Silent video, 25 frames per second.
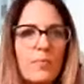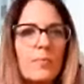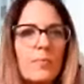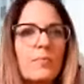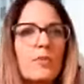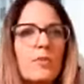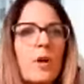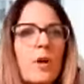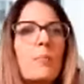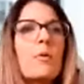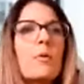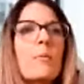
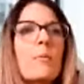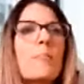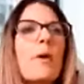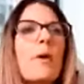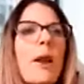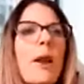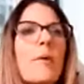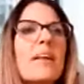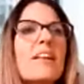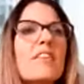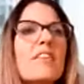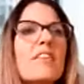
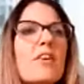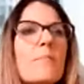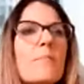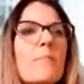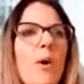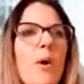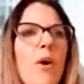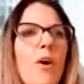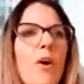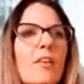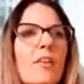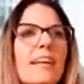preparing your
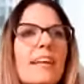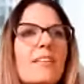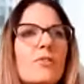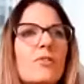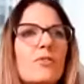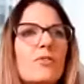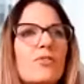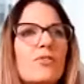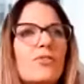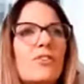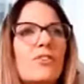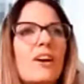body to
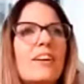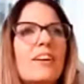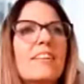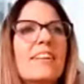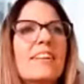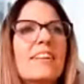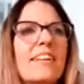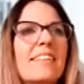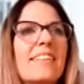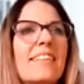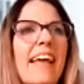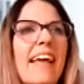start
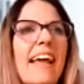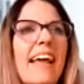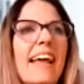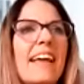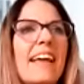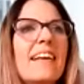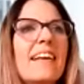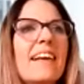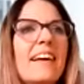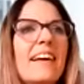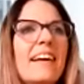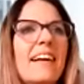the
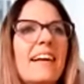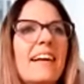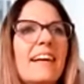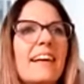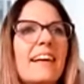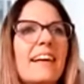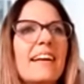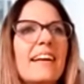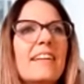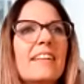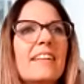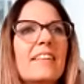day
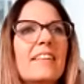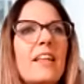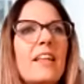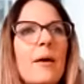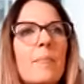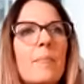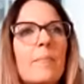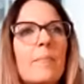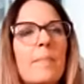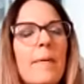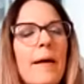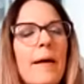in
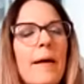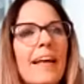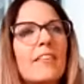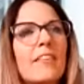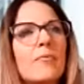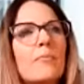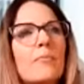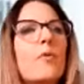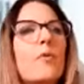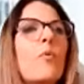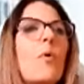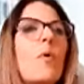the best
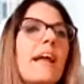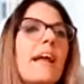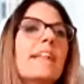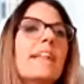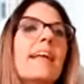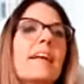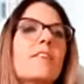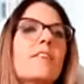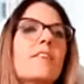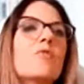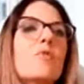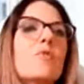way
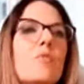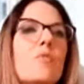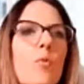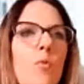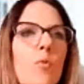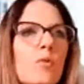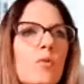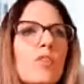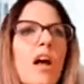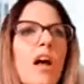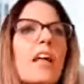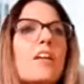that you
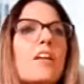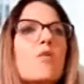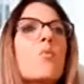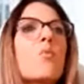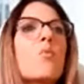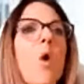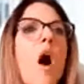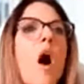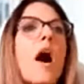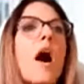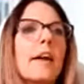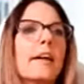
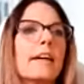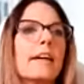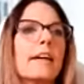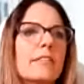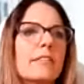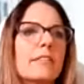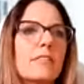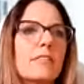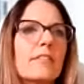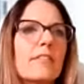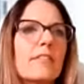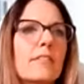want it,
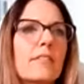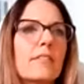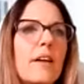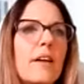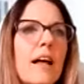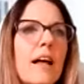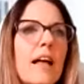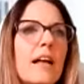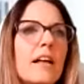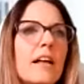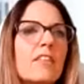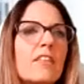
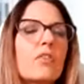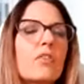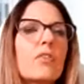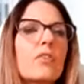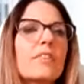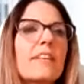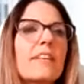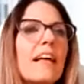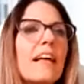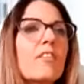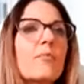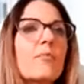So
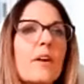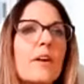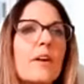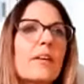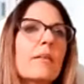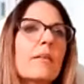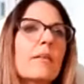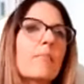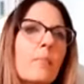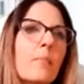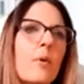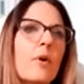that's very
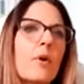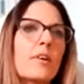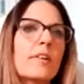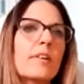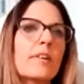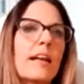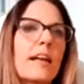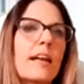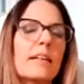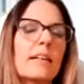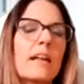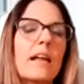
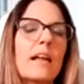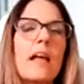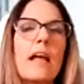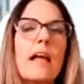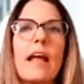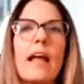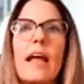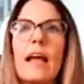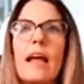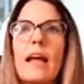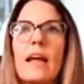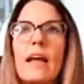important.
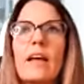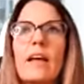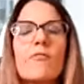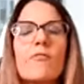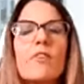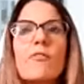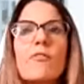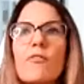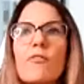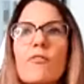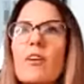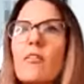And if you
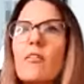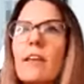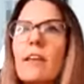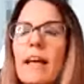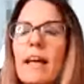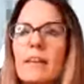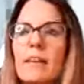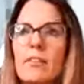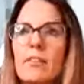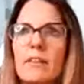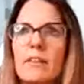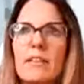feel
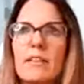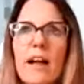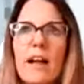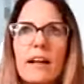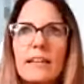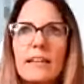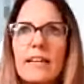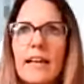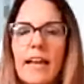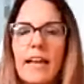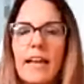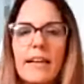like you're not
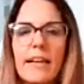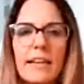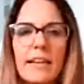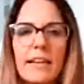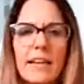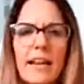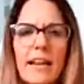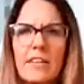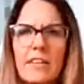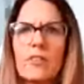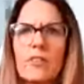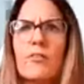getting it
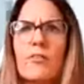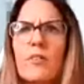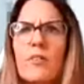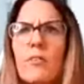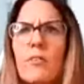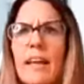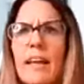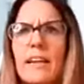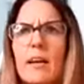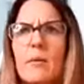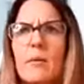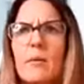and you feel
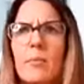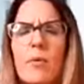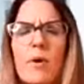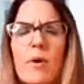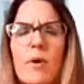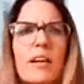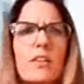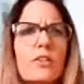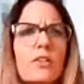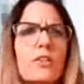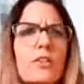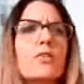like a
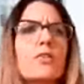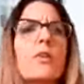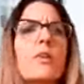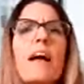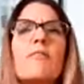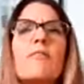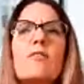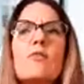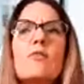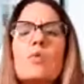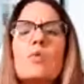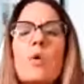pressure, you
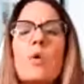have to